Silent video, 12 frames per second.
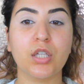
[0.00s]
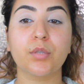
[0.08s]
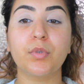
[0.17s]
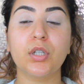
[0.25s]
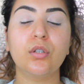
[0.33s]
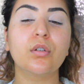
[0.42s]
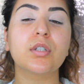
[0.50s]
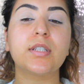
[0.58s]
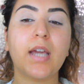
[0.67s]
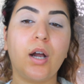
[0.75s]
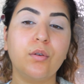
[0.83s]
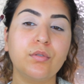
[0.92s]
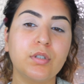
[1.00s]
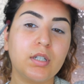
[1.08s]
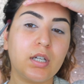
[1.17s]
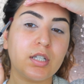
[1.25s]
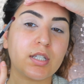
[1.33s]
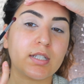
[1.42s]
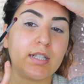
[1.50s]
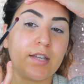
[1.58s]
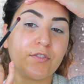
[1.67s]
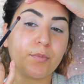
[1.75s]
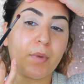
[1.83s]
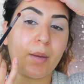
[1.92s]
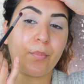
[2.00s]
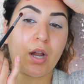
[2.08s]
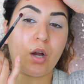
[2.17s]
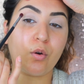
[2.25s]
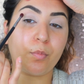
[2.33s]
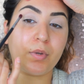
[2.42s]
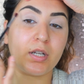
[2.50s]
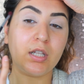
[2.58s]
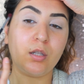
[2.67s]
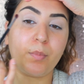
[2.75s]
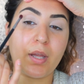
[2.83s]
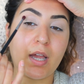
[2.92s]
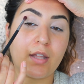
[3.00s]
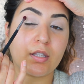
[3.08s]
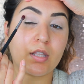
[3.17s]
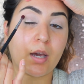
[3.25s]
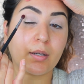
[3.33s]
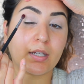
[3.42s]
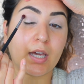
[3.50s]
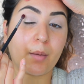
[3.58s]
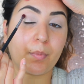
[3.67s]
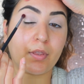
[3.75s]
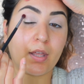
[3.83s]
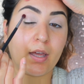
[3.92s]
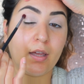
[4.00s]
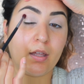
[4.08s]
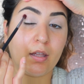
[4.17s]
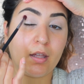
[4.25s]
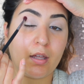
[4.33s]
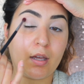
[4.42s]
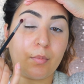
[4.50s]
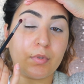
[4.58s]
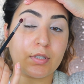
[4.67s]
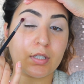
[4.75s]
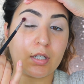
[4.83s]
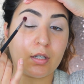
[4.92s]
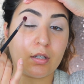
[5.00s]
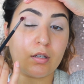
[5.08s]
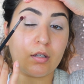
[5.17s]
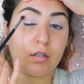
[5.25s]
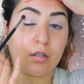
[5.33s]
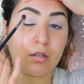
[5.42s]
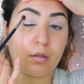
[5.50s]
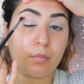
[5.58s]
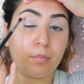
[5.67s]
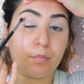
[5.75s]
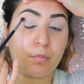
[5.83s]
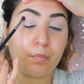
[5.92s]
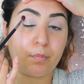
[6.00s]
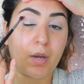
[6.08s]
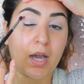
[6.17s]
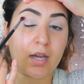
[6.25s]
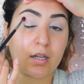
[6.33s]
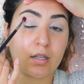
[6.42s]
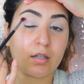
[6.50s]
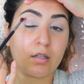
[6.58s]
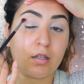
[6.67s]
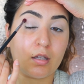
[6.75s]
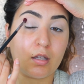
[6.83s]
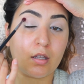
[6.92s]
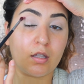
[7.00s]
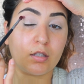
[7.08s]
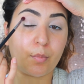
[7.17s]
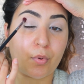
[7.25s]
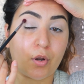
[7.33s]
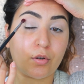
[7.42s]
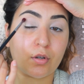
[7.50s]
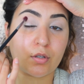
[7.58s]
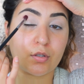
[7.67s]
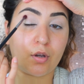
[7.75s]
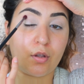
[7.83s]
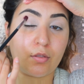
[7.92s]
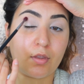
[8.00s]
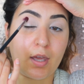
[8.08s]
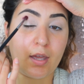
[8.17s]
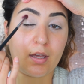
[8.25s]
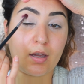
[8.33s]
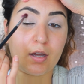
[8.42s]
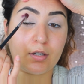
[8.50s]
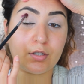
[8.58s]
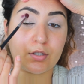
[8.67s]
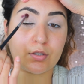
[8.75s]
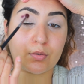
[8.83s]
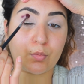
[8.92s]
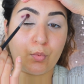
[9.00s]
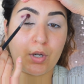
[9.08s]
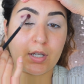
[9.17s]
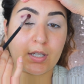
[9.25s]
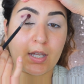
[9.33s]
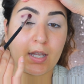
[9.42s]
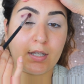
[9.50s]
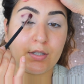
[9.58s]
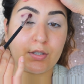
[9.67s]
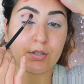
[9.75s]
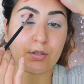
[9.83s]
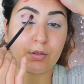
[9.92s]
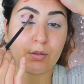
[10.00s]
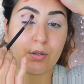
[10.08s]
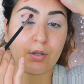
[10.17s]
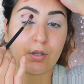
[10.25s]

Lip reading: I'm going to look down and just lift my brow up a little bit, and that gap there, I'm just going to pack the product on there and just work it into